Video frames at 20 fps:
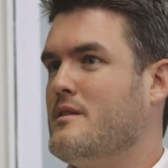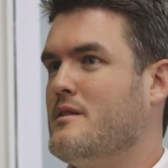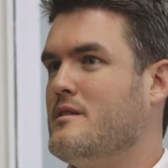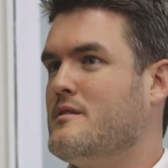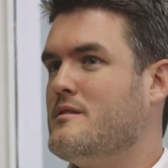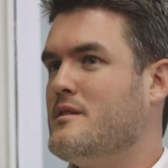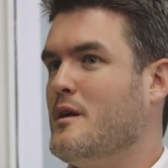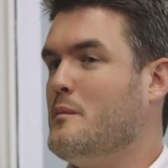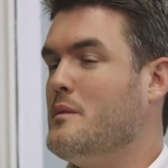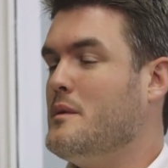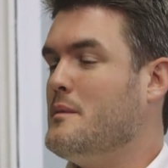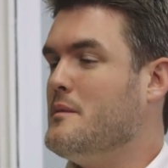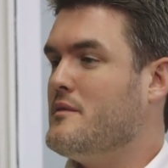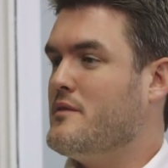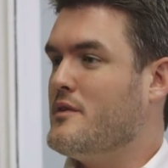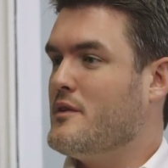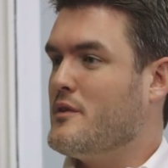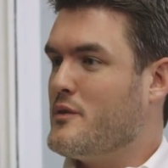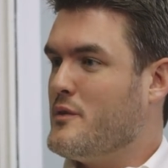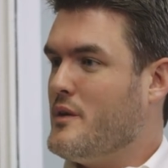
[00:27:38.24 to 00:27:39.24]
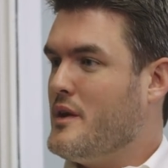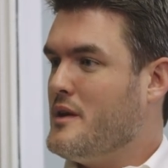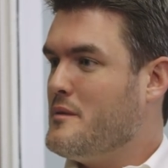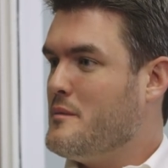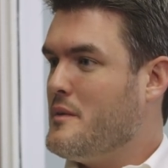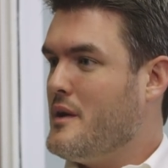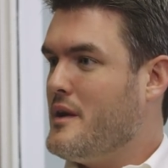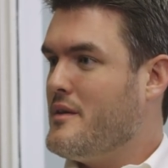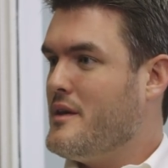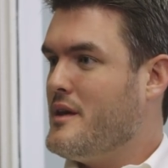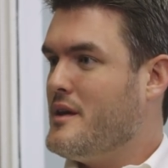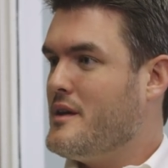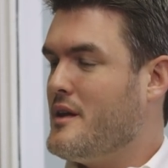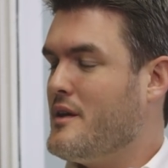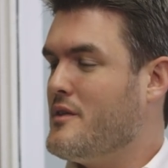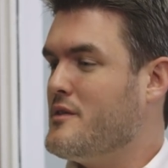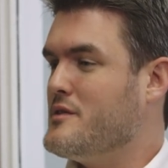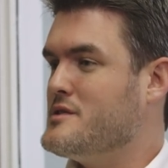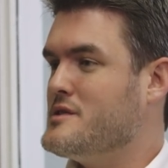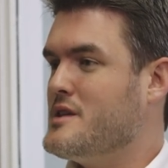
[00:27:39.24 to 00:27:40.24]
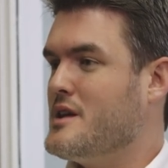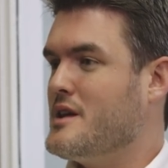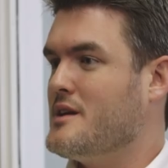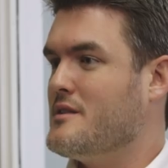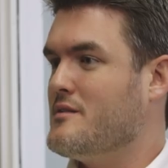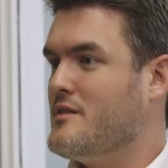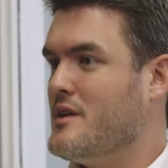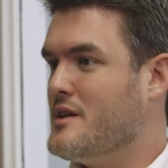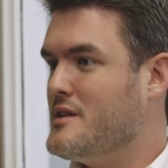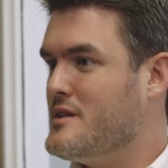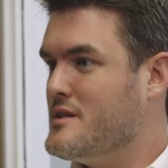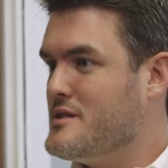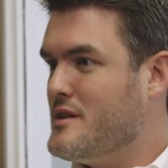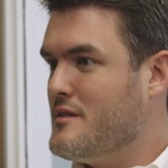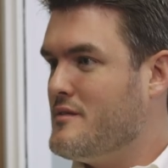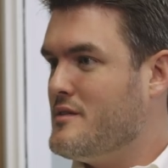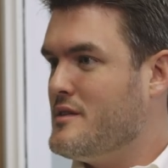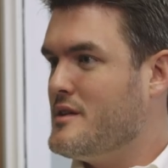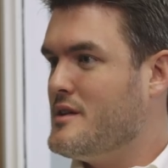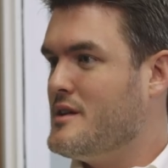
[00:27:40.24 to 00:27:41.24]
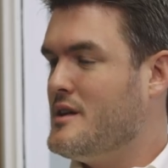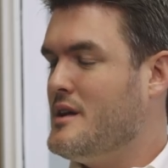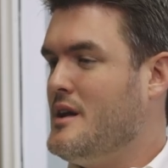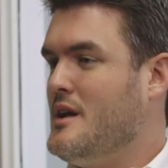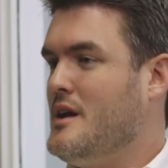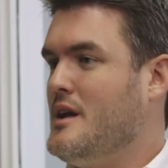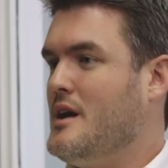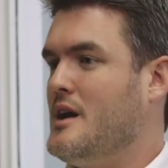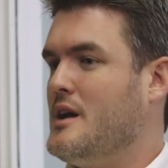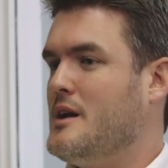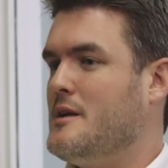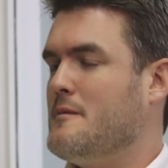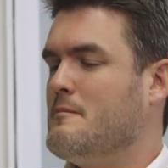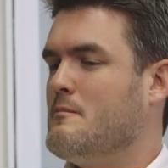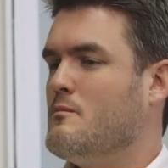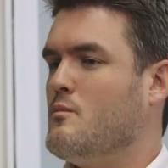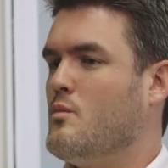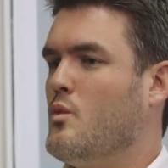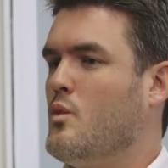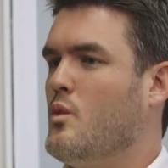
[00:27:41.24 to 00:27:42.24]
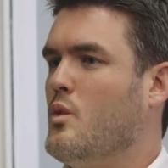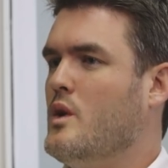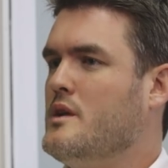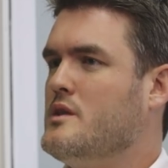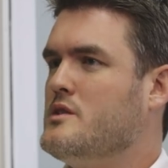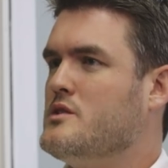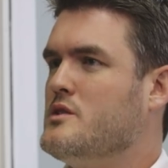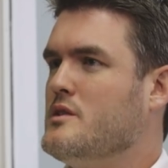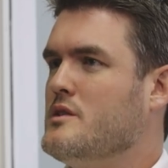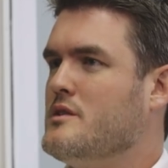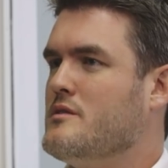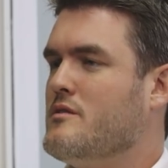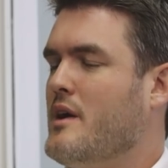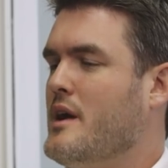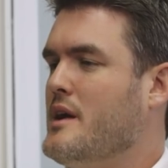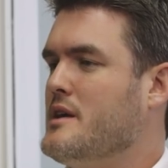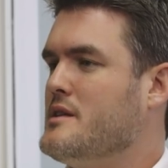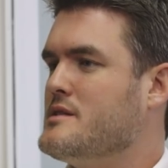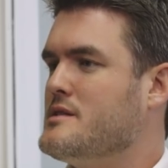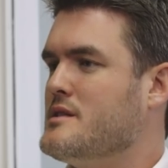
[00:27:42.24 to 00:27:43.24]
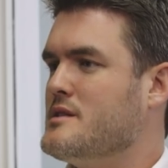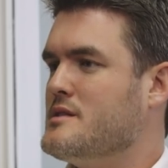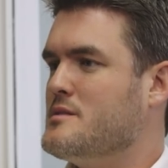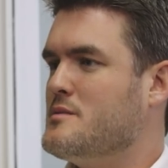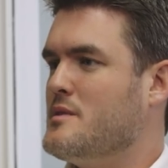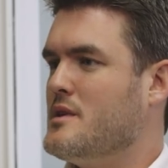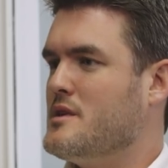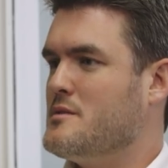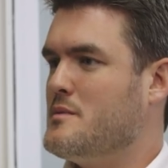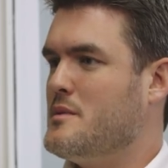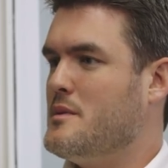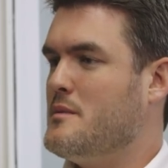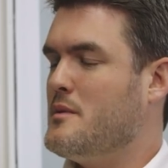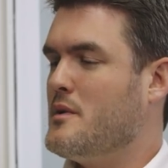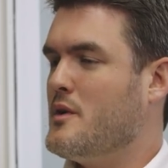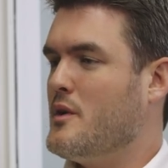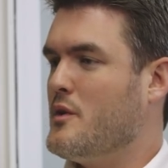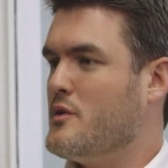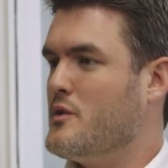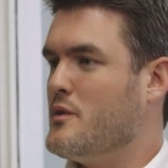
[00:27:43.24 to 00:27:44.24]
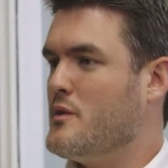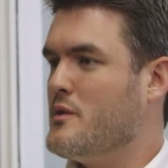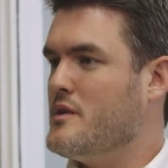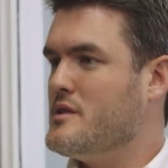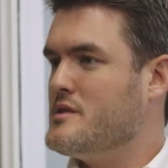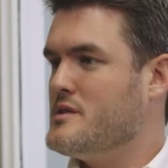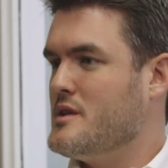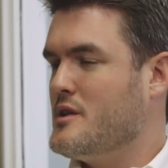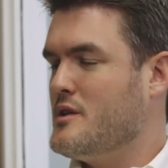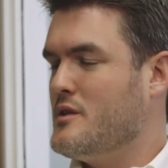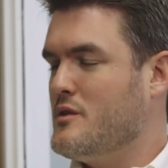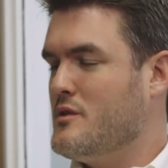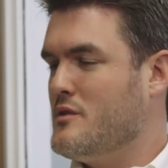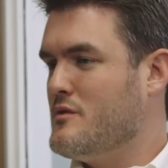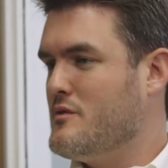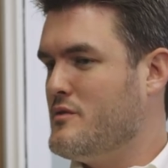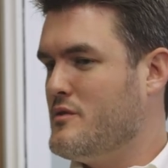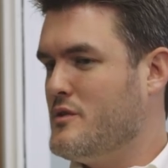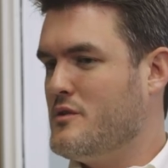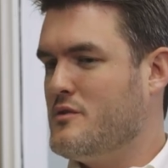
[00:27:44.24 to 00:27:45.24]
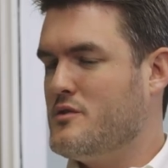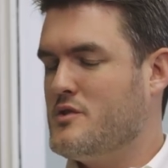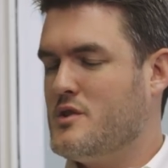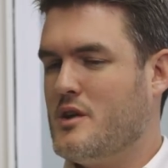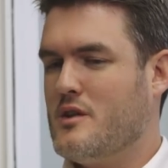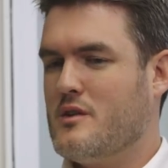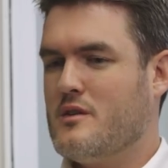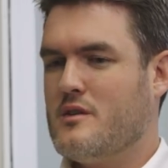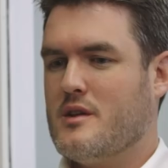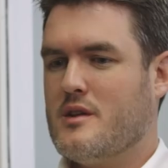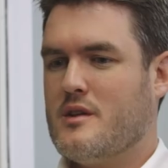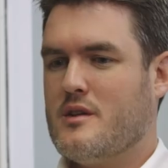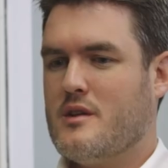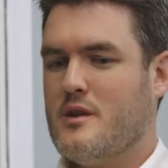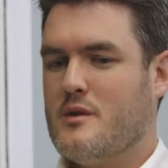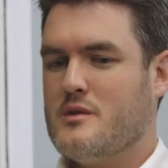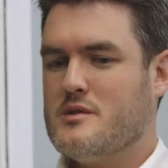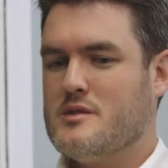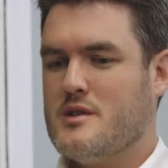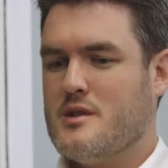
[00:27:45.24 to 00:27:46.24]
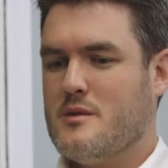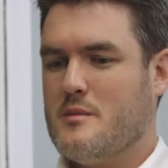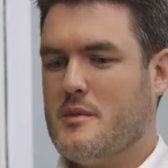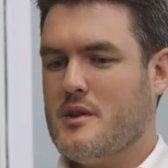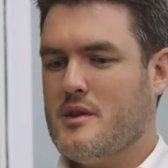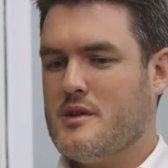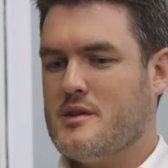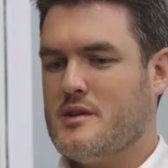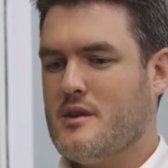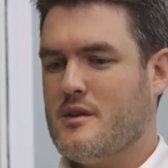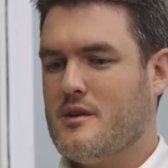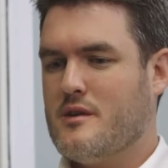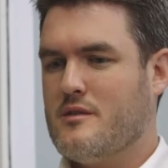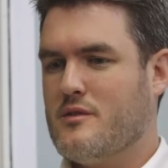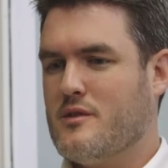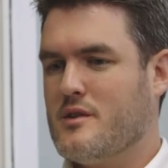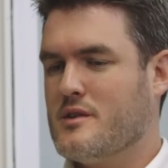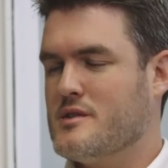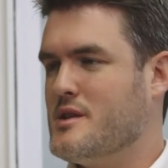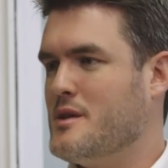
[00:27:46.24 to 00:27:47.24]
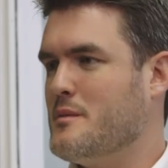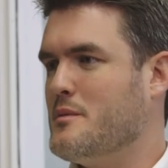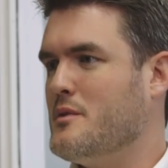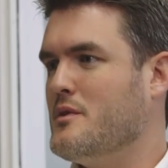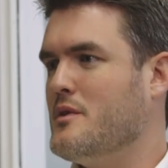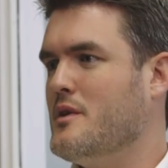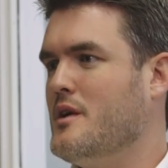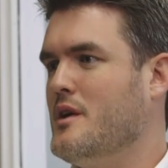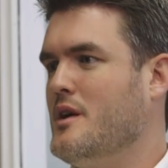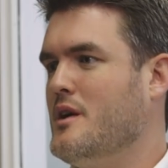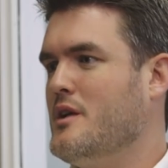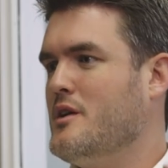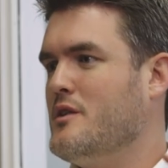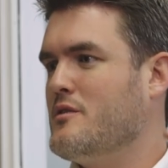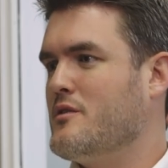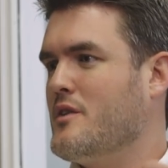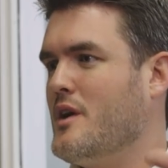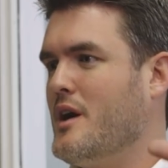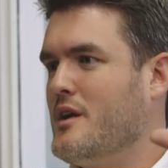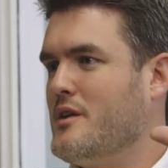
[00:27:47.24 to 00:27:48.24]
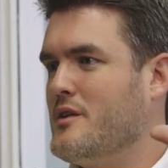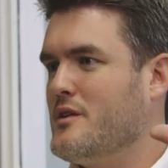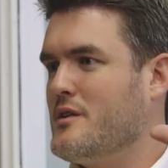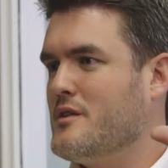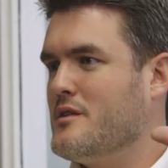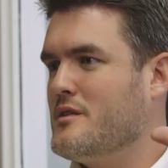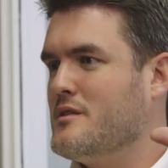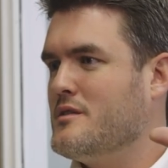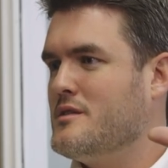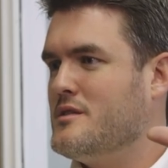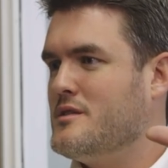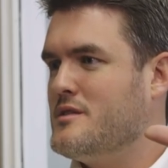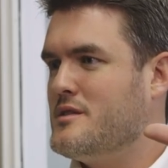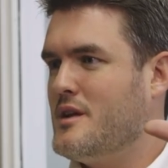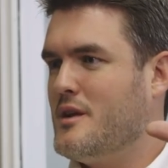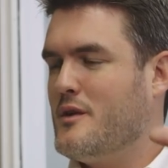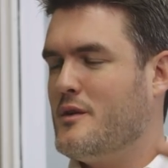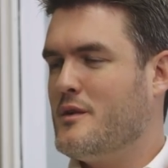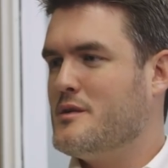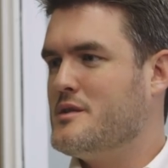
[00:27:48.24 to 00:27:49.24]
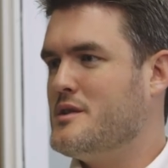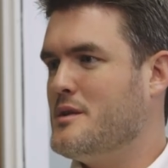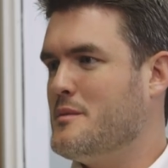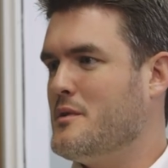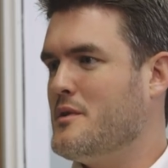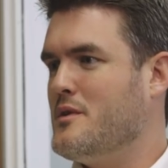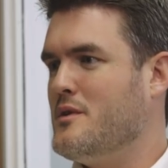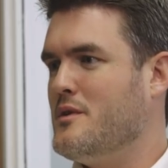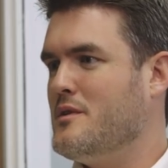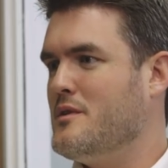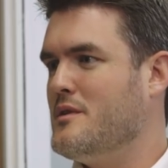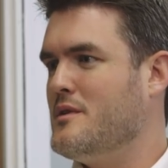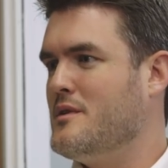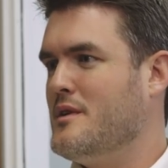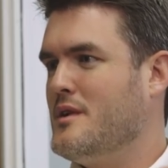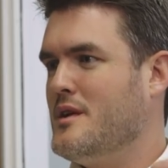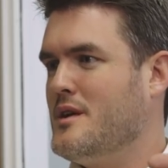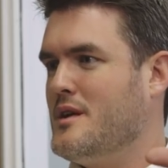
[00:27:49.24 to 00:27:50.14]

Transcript: some people feel threatened by that, others take advantage of it. Um, what's your advice as, as people go through this? I know you've, you've shared that those in the military, for example, you've got your stereotypical